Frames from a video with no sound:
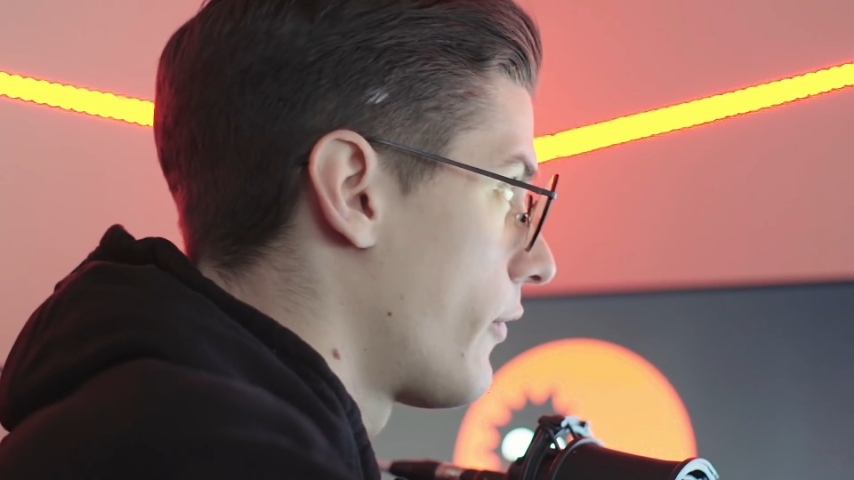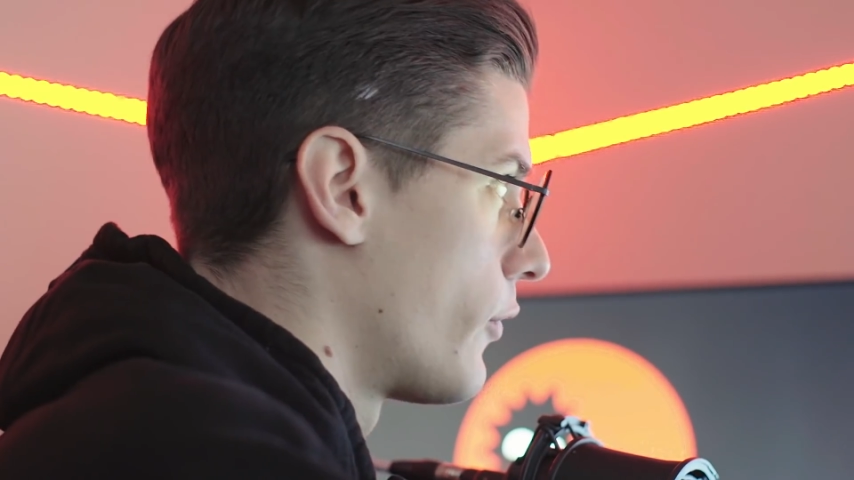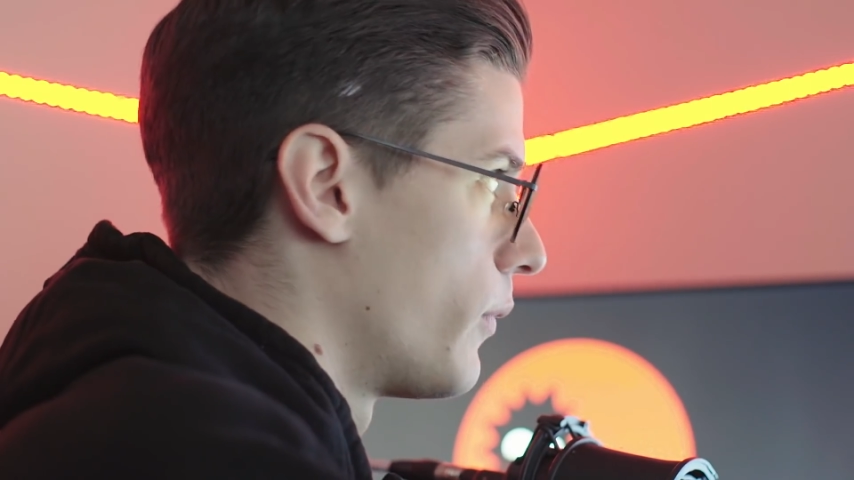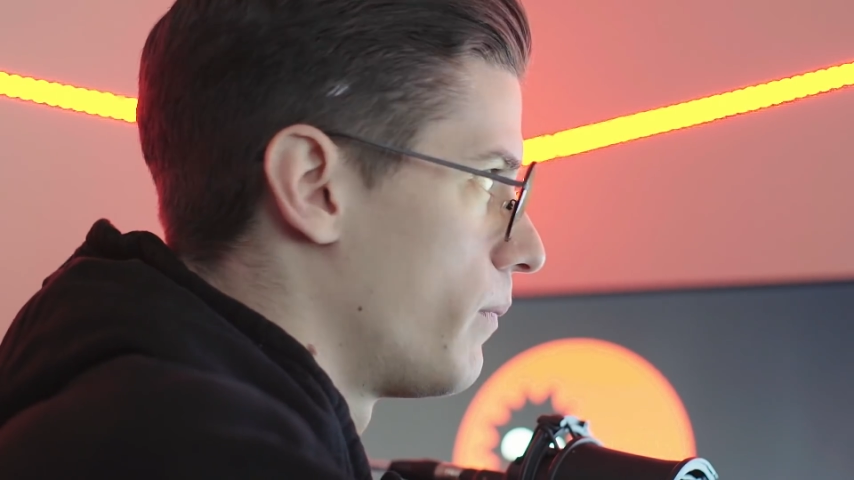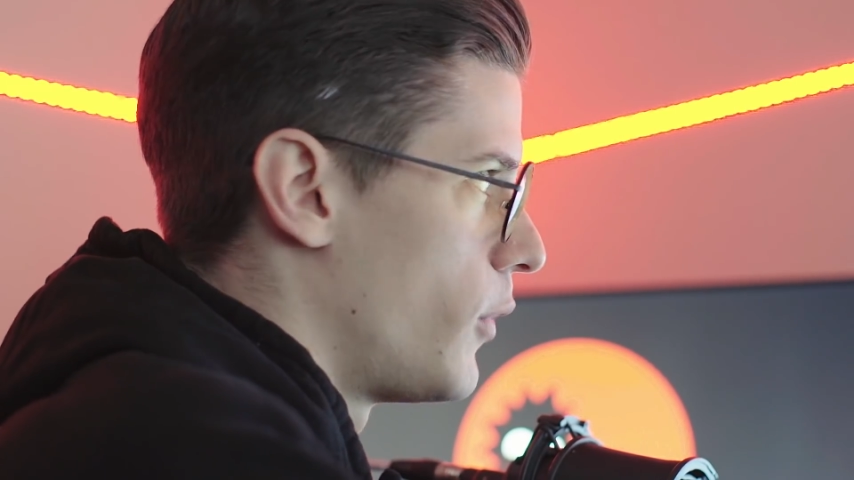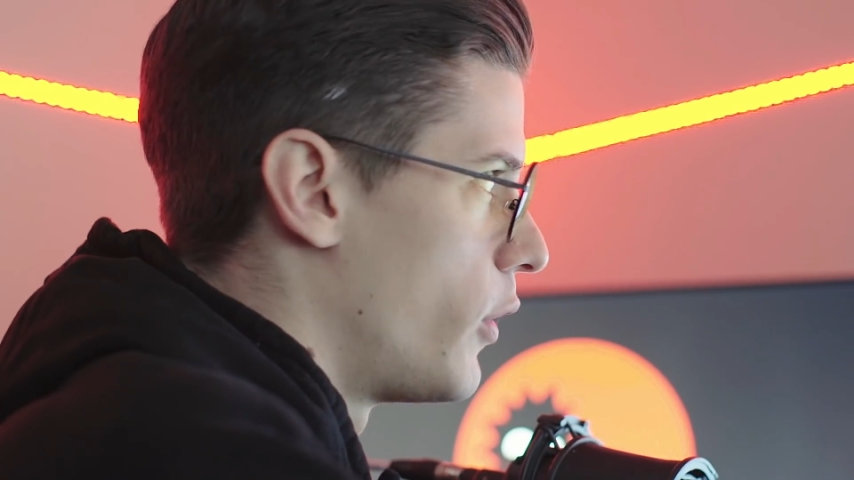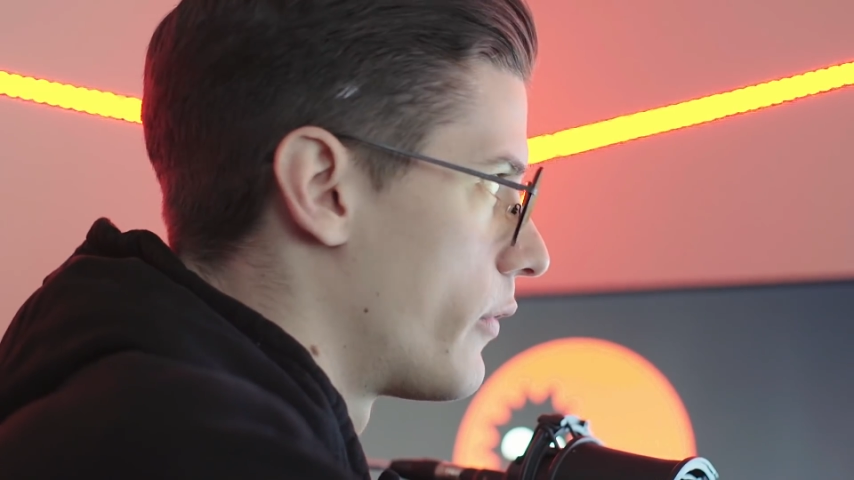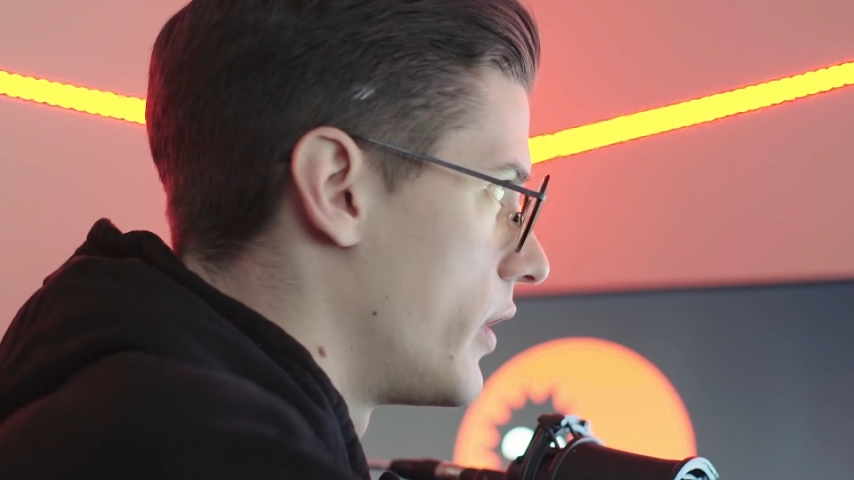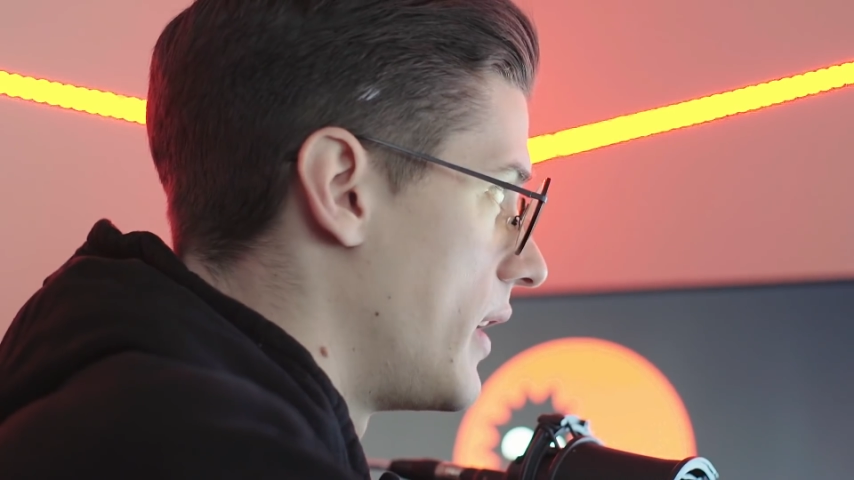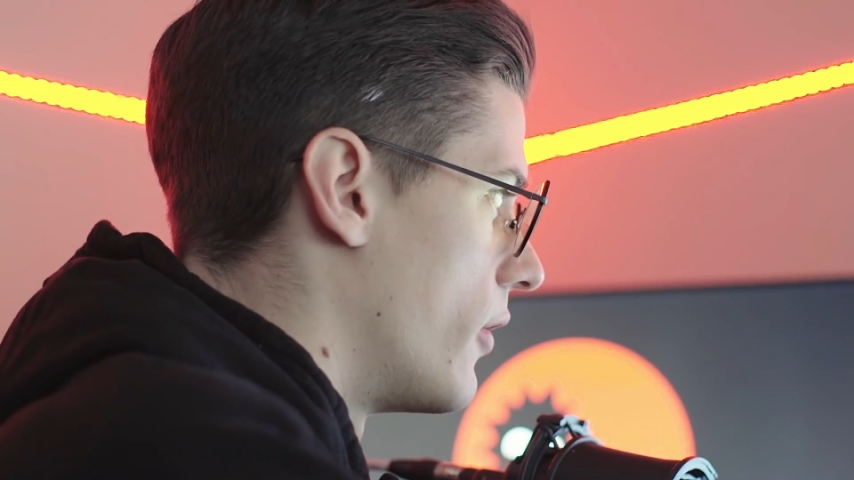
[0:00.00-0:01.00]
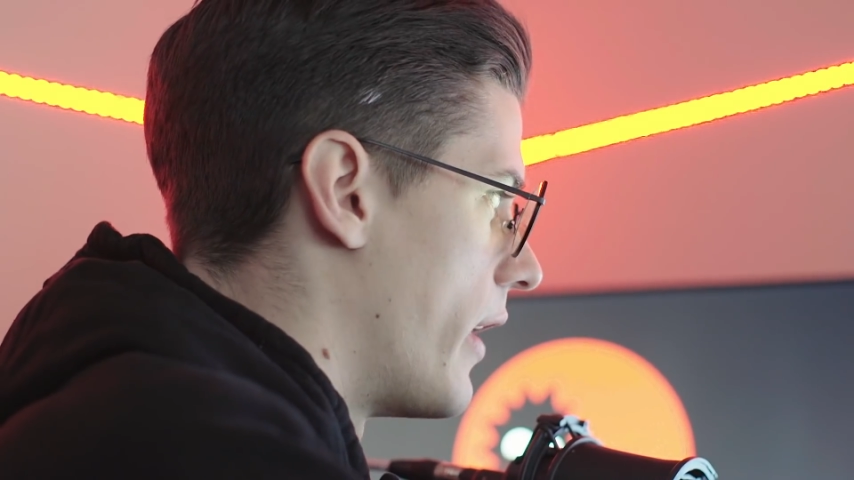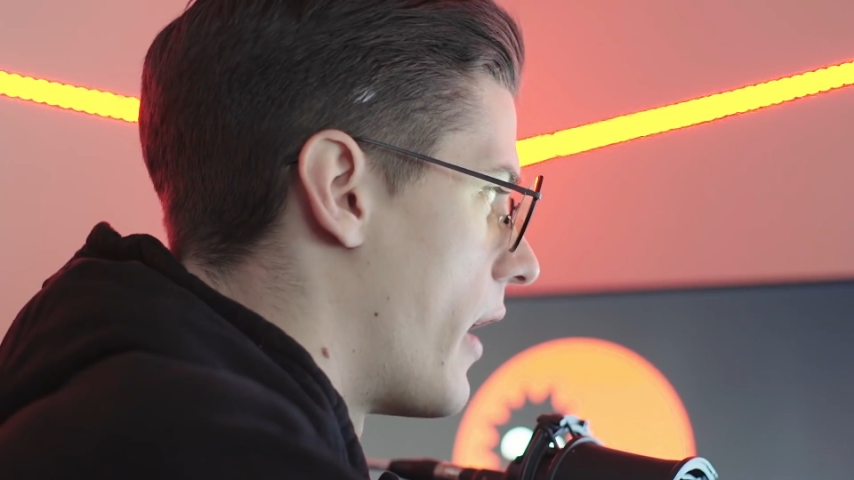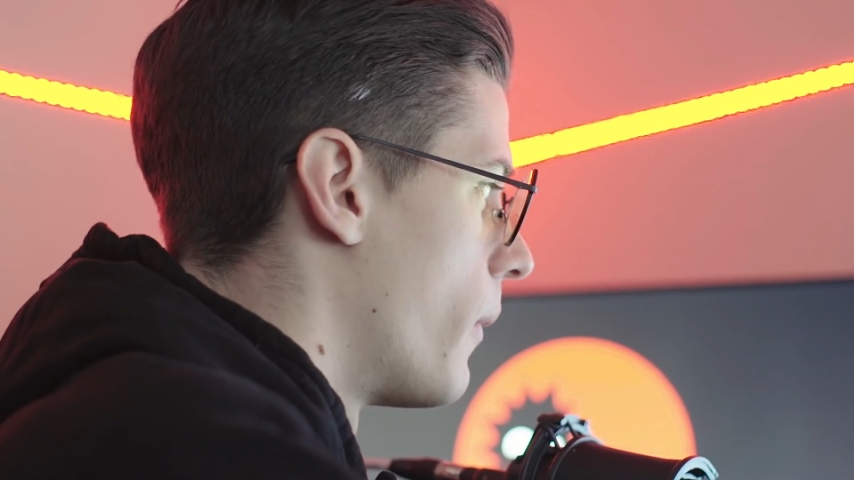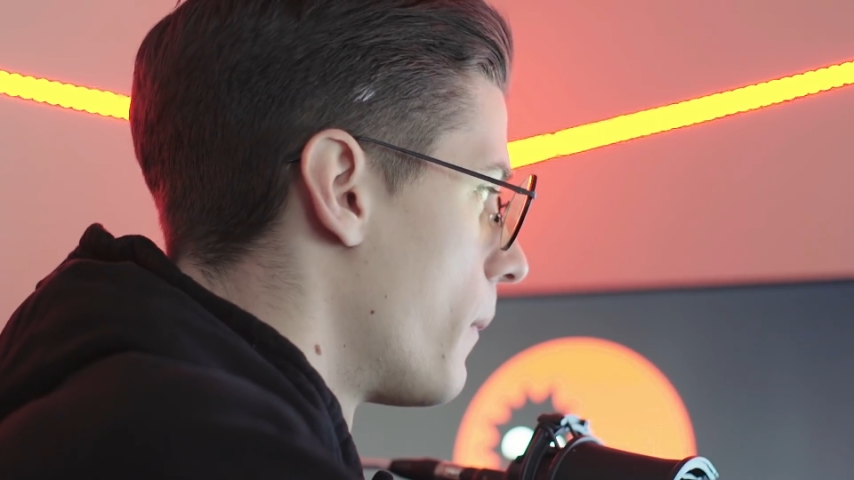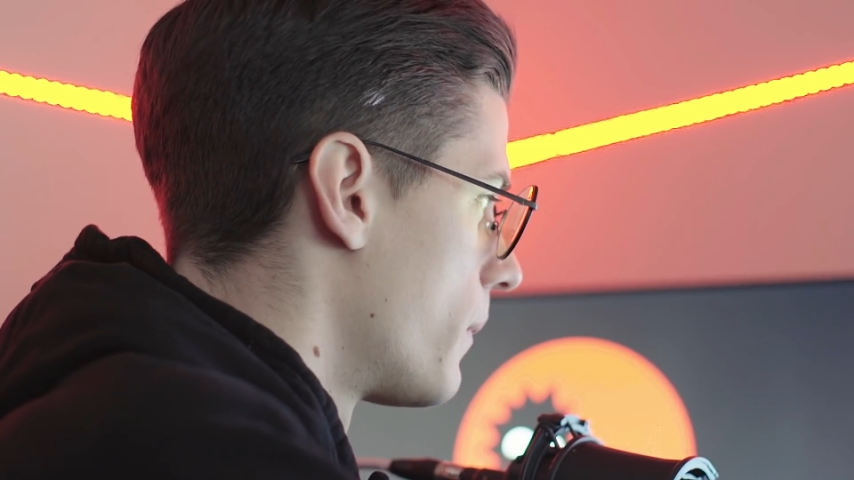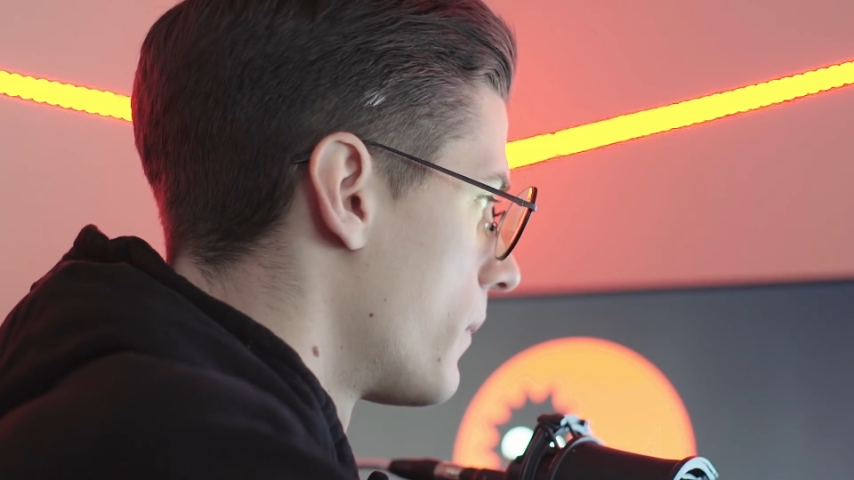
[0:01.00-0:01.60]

for over a year now.